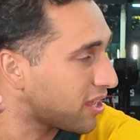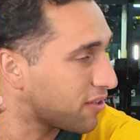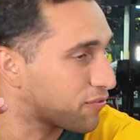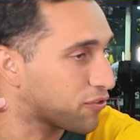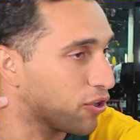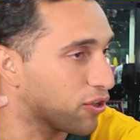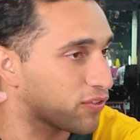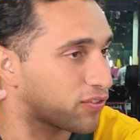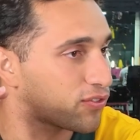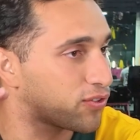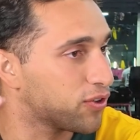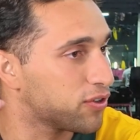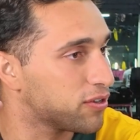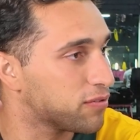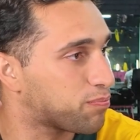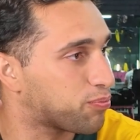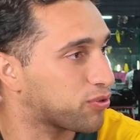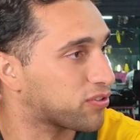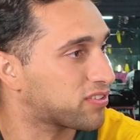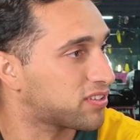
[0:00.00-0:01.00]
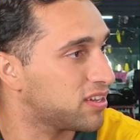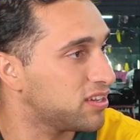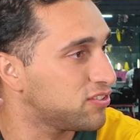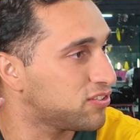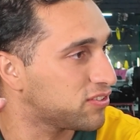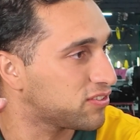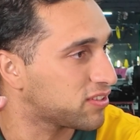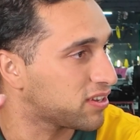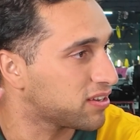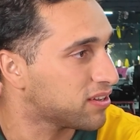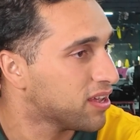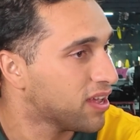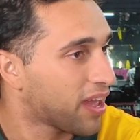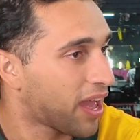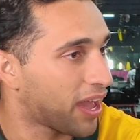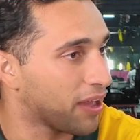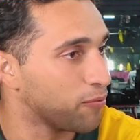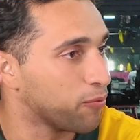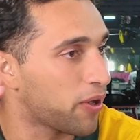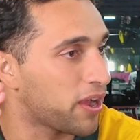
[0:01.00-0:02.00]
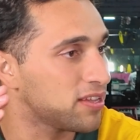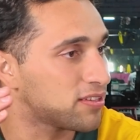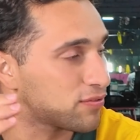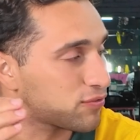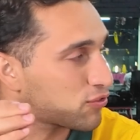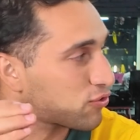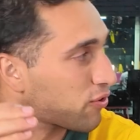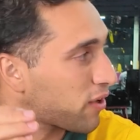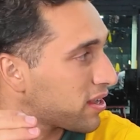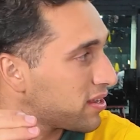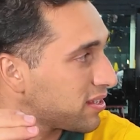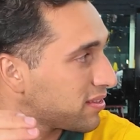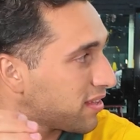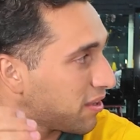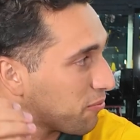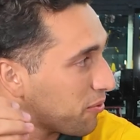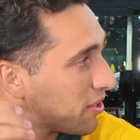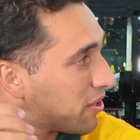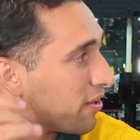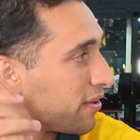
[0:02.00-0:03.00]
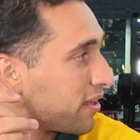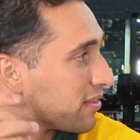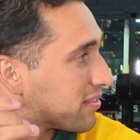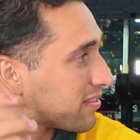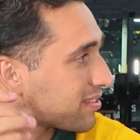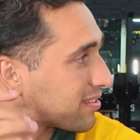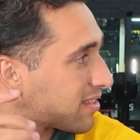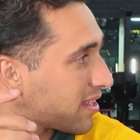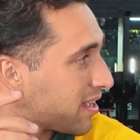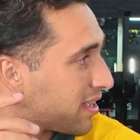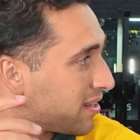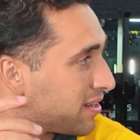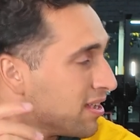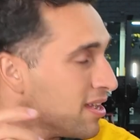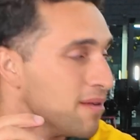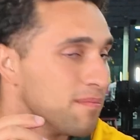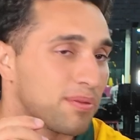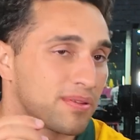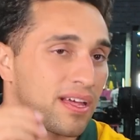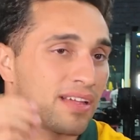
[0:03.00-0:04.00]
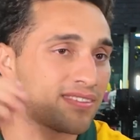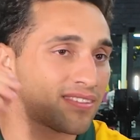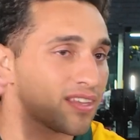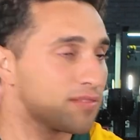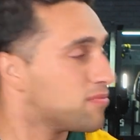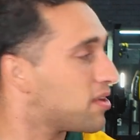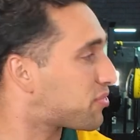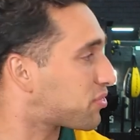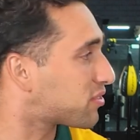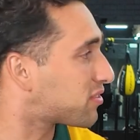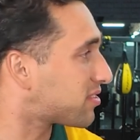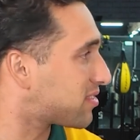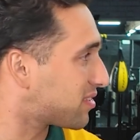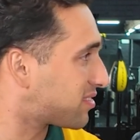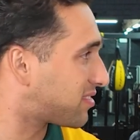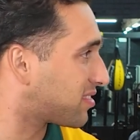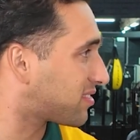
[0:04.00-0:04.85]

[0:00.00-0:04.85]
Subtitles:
They've got certain procedures and ways of training that we don't understand. But that's the method to the